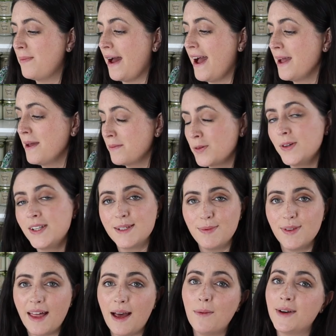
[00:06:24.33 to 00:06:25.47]
but I am going to
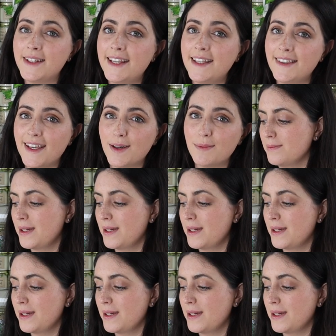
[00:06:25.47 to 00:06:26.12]
put that one in there